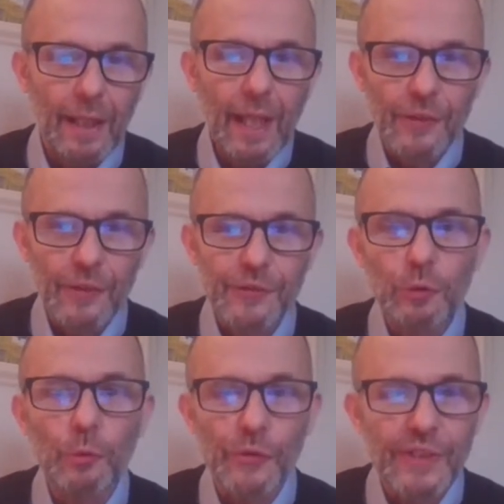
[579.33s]
As you
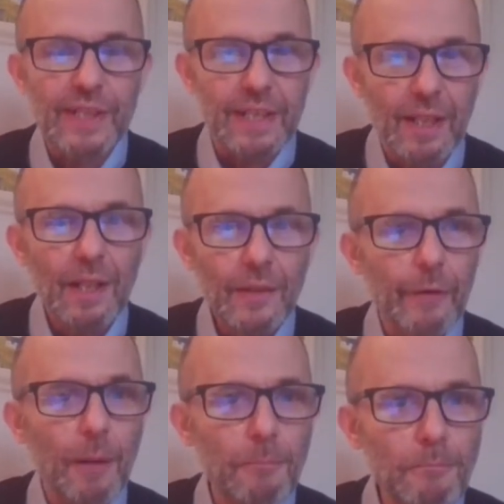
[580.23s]
will see, there
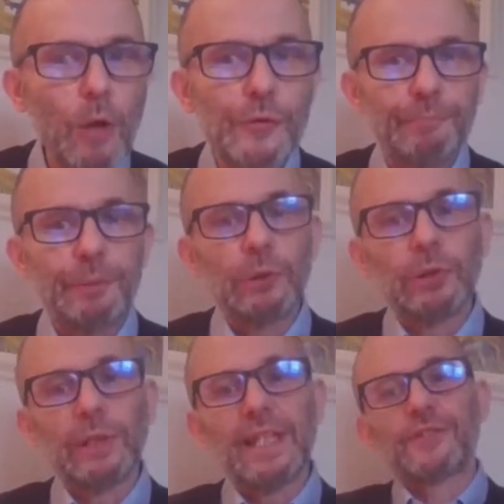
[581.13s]
are
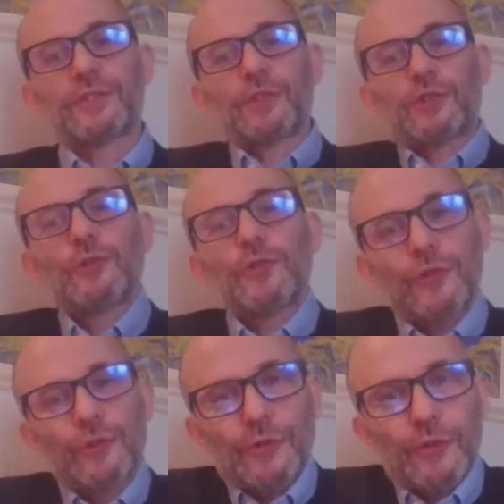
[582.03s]
multiple
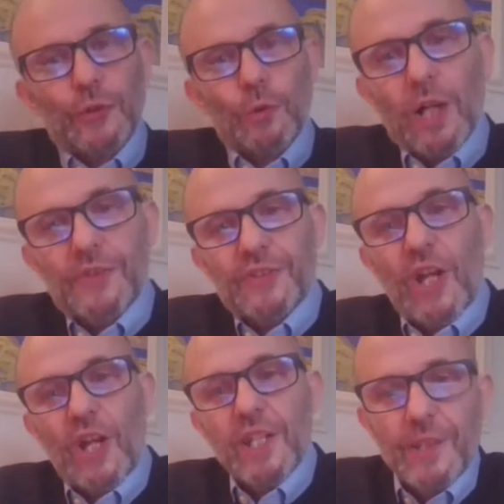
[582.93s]
institutions who are
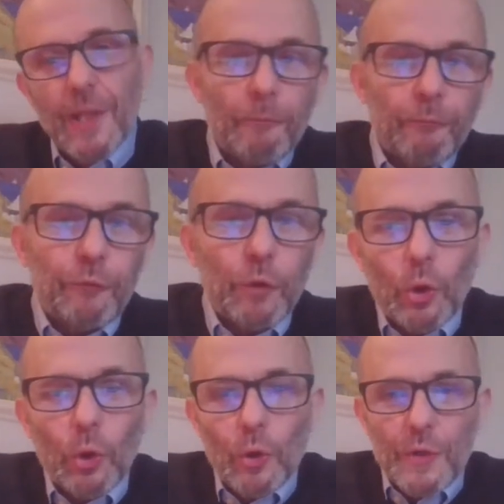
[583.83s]
signed up
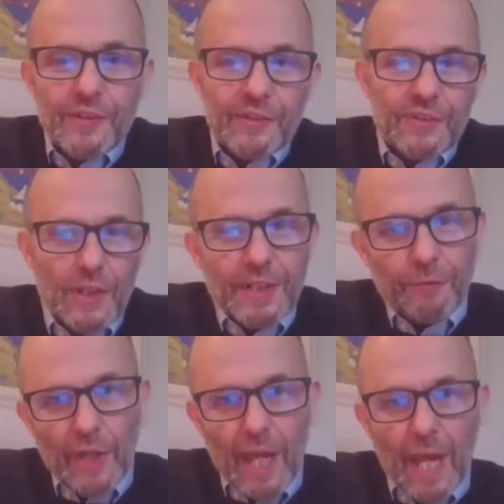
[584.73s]
for this study
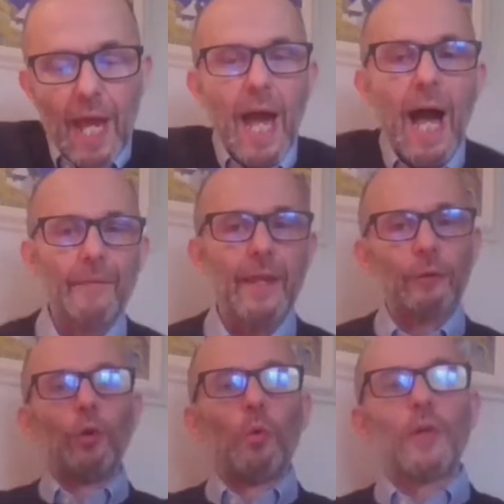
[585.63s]
fair, and they're
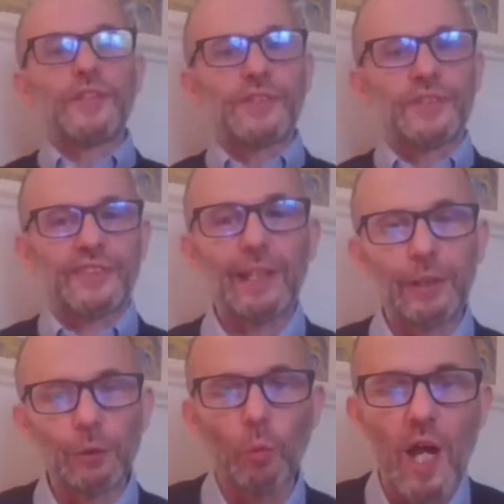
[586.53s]
all wanting to tell
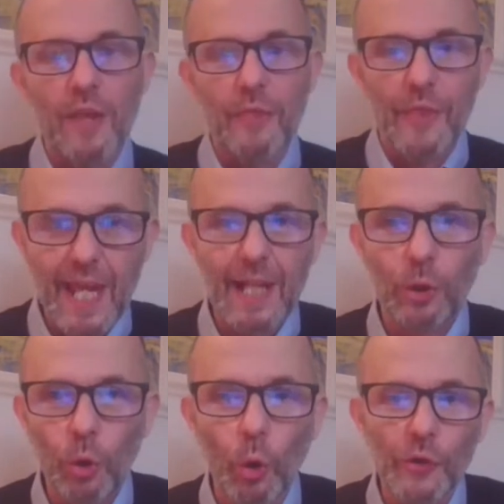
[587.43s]
you why their
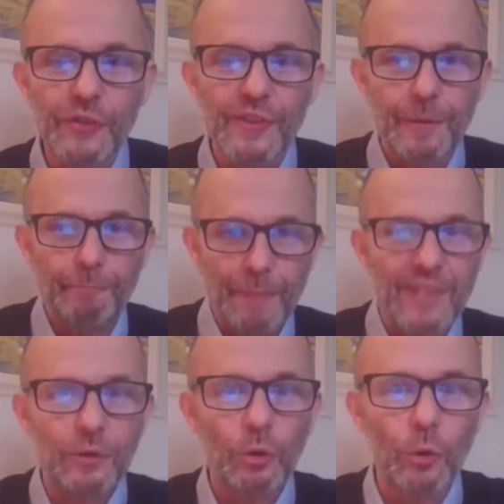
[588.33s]
course is the
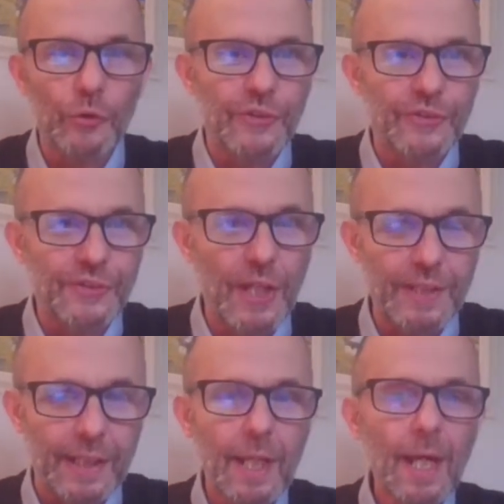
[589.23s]
best course to study.